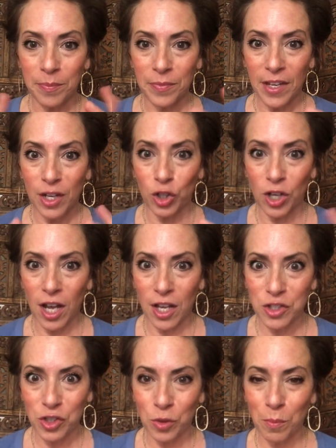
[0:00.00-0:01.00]

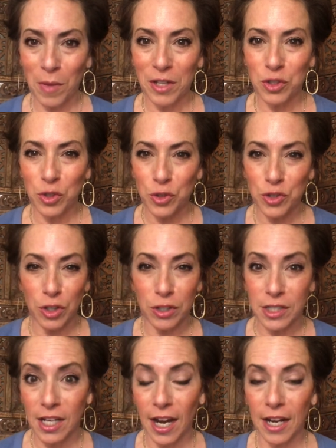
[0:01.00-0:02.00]
intercostal muscles, our
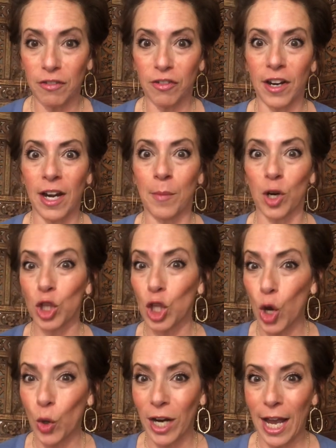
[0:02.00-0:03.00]
diaphragm, our
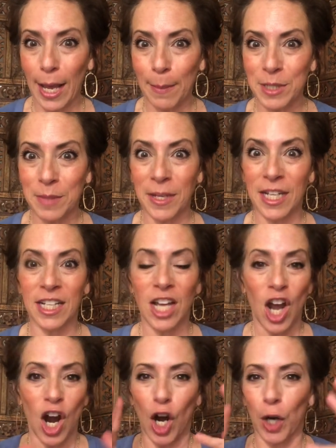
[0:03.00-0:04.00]
lower abdomen,
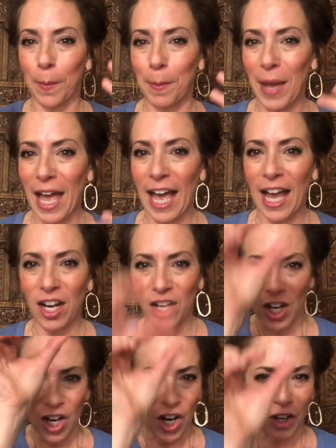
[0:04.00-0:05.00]
our back,
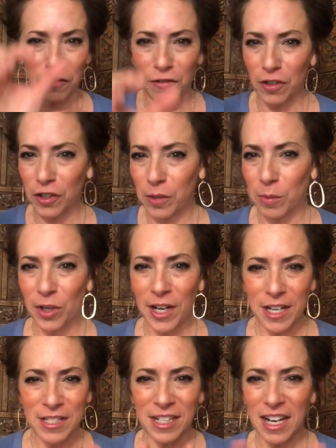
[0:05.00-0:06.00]
our
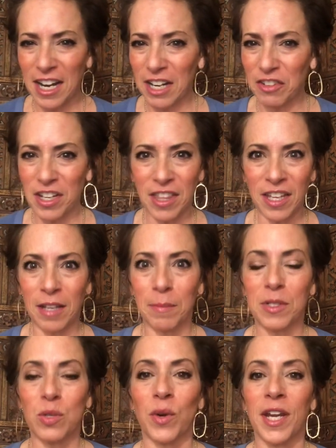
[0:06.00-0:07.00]
vertebrae, and everything in
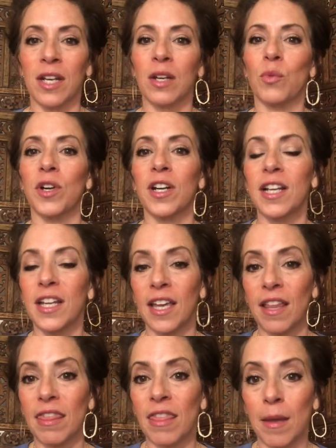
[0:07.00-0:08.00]
between. We're gonna
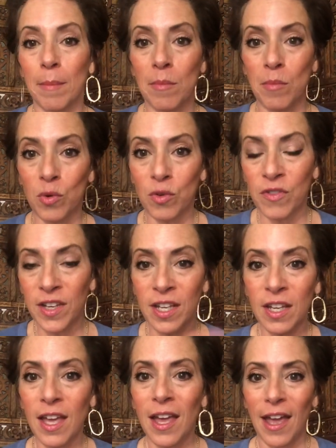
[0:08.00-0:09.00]
get them
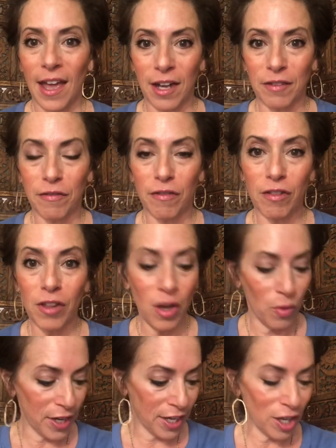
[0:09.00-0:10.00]
moving and
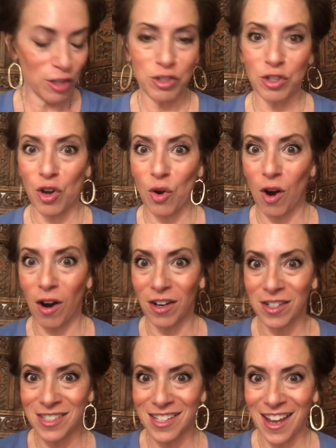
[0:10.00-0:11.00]
flowing so
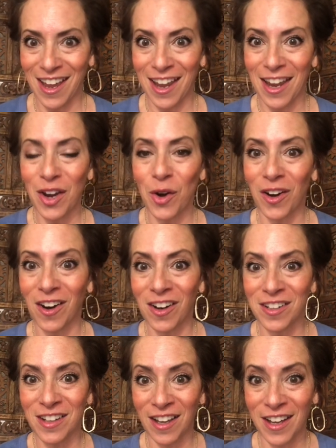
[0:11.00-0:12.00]
our day or
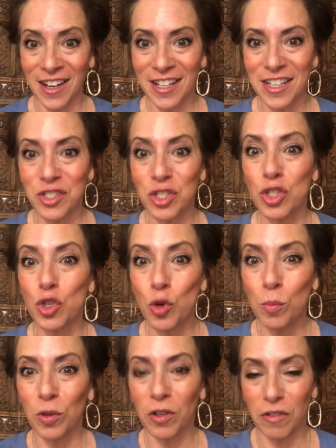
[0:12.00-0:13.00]
our night is
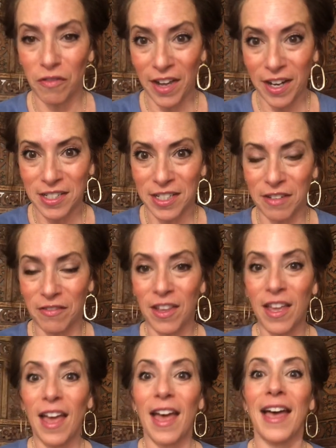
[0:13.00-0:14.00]
super effective
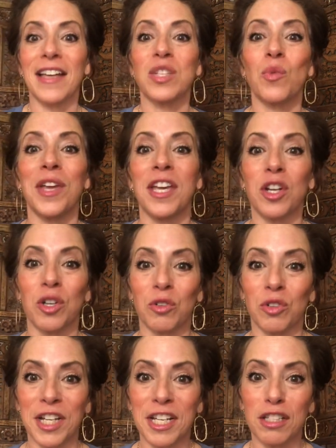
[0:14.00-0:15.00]
as we
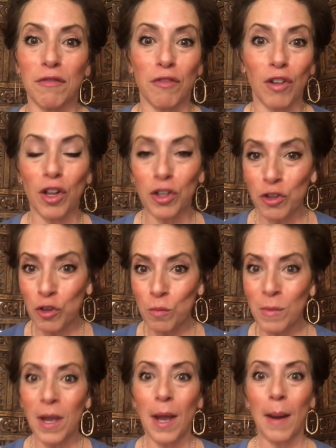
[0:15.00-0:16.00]
increase
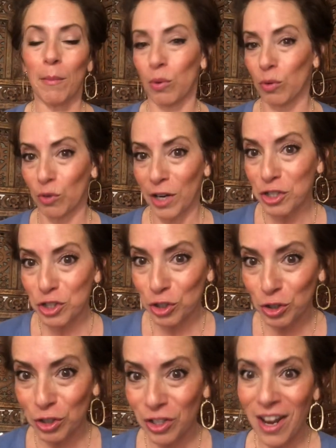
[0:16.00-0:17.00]
volume,
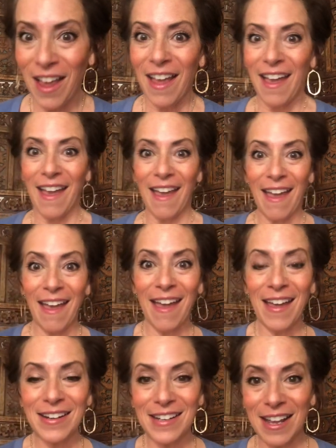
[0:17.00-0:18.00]
pressure,
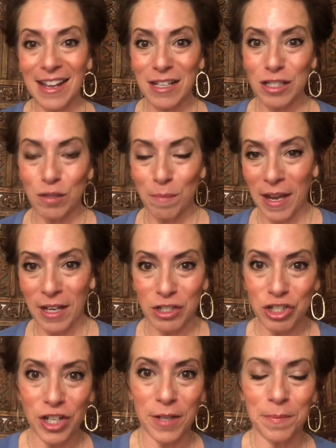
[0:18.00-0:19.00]
and
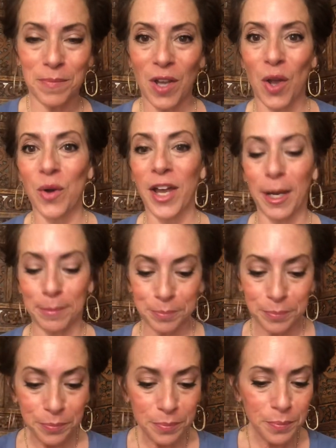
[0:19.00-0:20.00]
expansion. Okay,
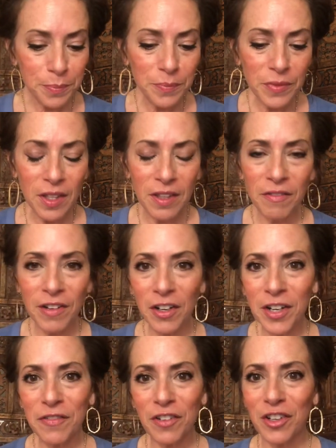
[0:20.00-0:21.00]
the
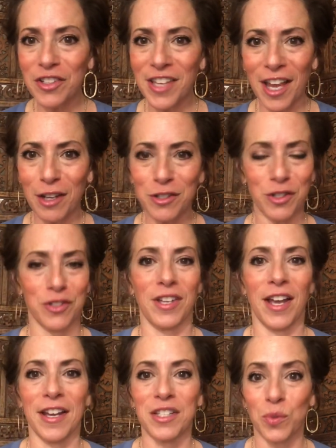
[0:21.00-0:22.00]
very first
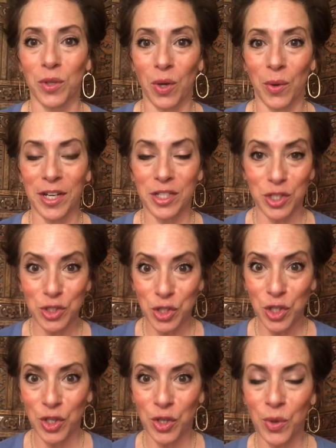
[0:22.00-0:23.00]
exercise we're going to
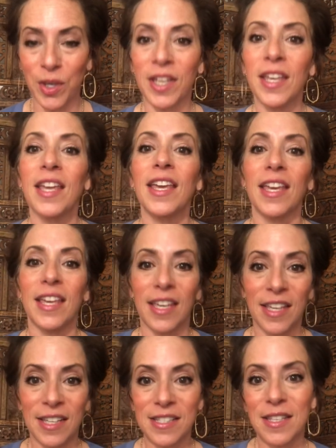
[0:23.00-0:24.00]
do
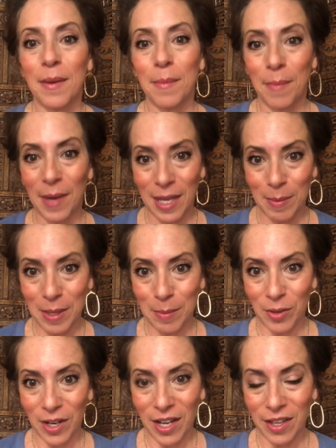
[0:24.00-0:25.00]
is baby
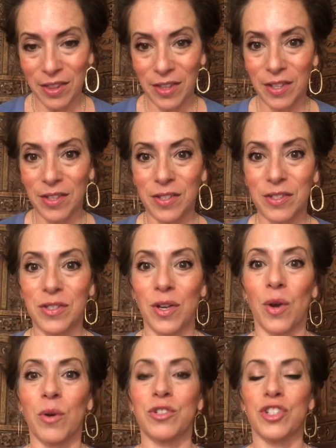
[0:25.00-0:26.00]
breath.
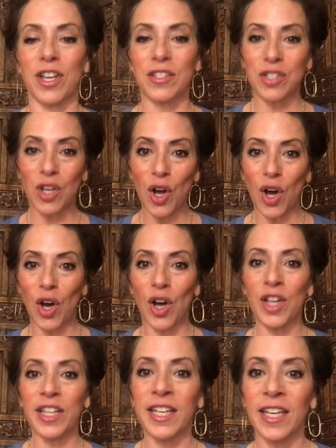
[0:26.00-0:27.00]
So just
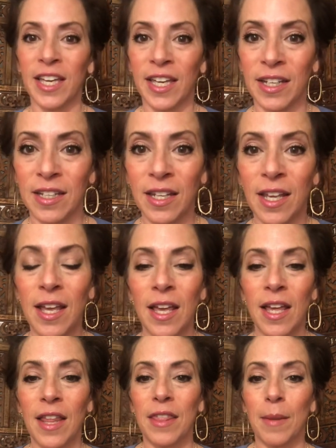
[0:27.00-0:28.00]
calling in
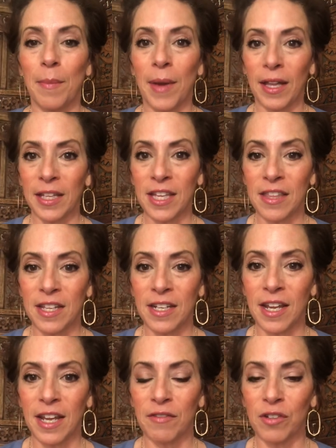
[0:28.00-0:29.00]
the belly, the
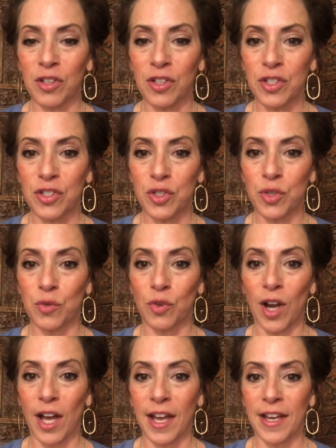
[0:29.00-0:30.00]
navel to
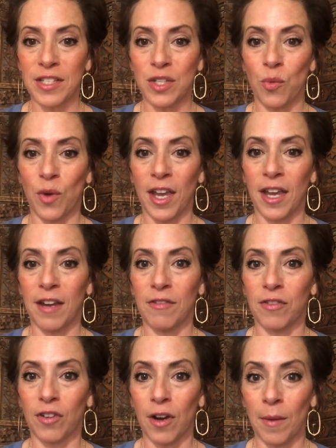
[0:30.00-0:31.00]
rise away
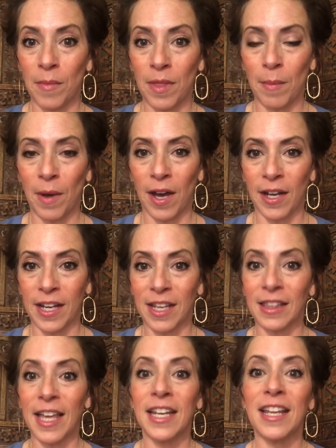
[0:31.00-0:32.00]
from the body,
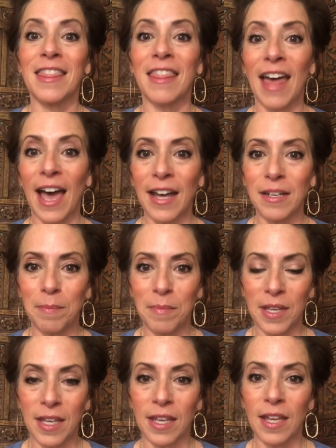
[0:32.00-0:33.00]
letting that
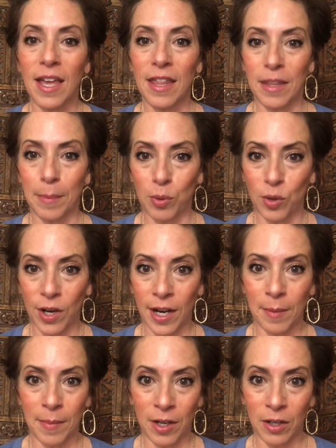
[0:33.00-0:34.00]
be the
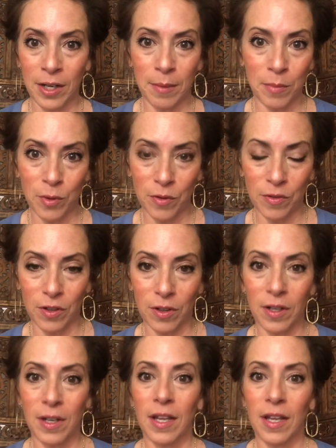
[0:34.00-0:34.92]
primary mover.